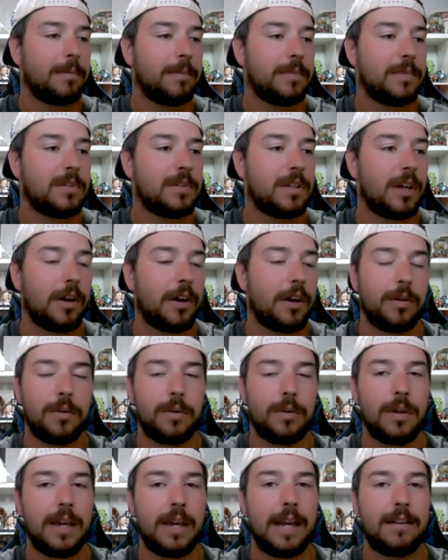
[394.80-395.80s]

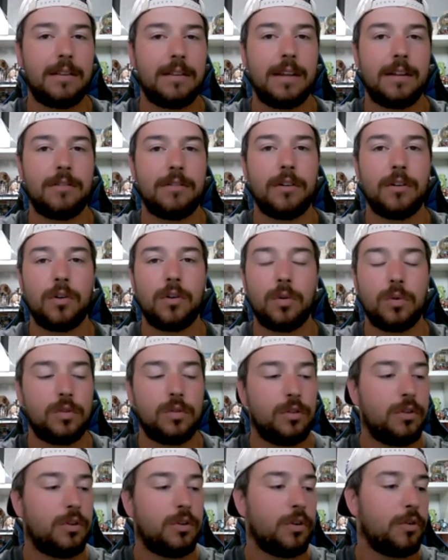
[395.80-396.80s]
So it's not all
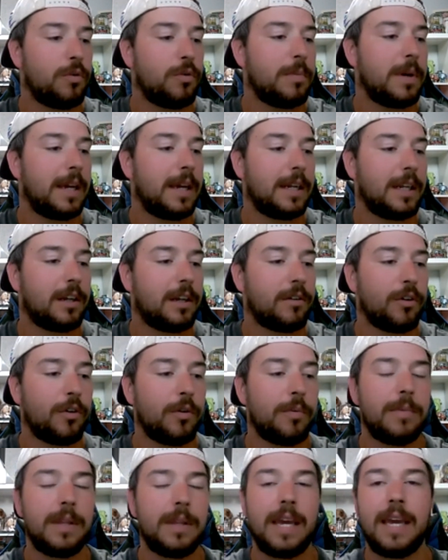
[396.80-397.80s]
doom and
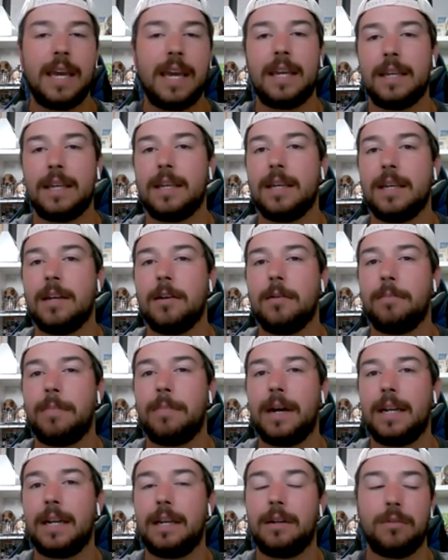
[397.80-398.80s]
gloom there,
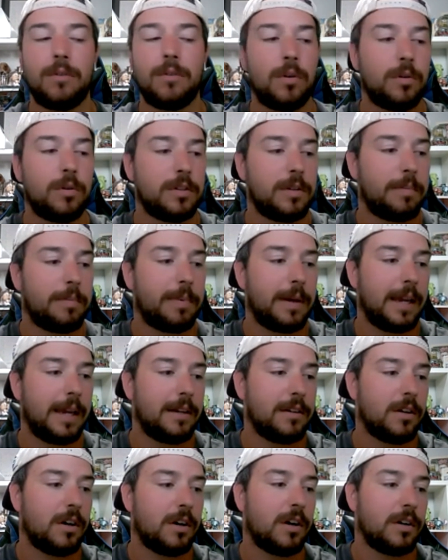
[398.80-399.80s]
but it'll all
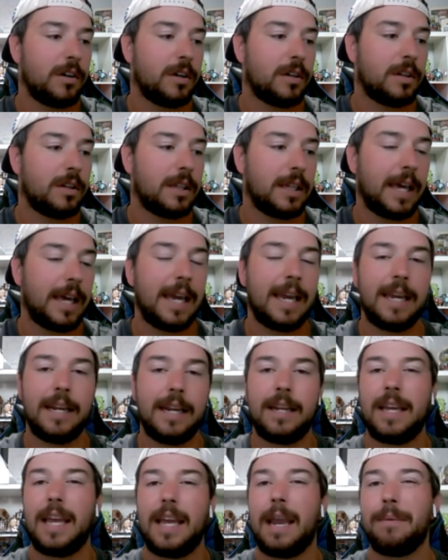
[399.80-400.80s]
depend on
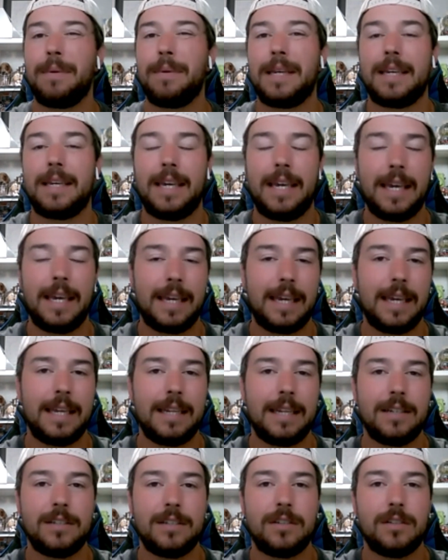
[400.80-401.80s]
Laird. How many
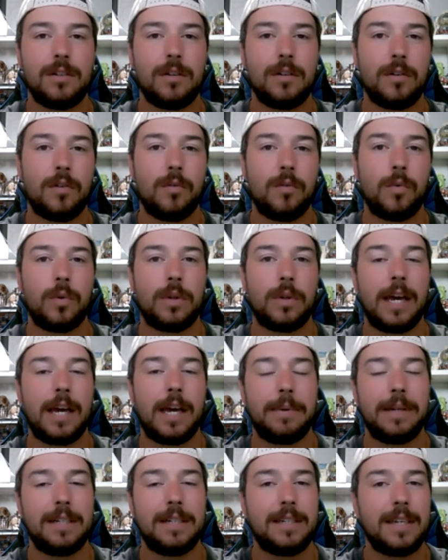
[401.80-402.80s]
kick-ins will
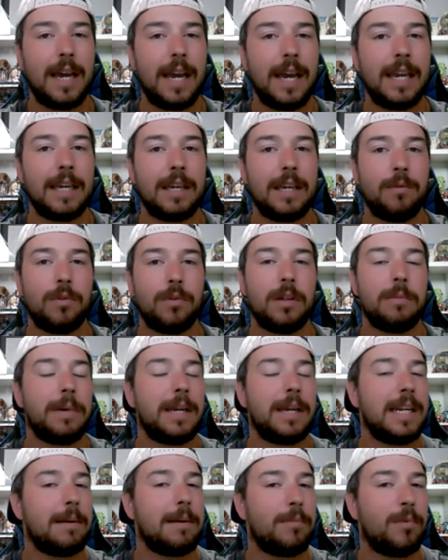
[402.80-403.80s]
Cumming take? Will it
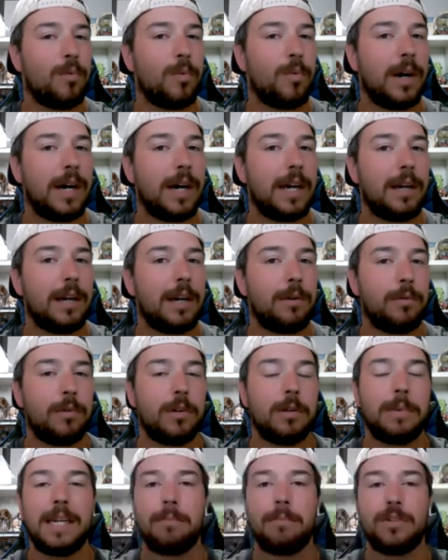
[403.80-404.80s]
be number one? Will it be
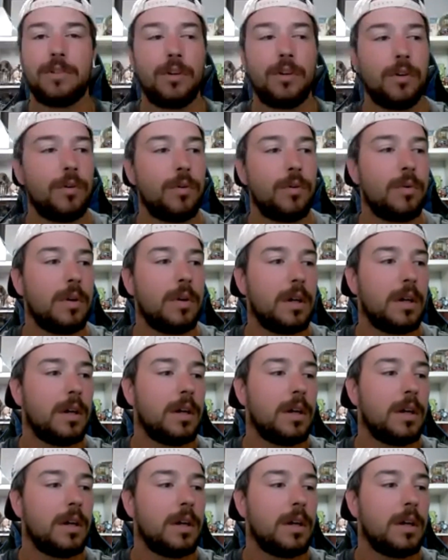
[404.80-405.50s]
number two?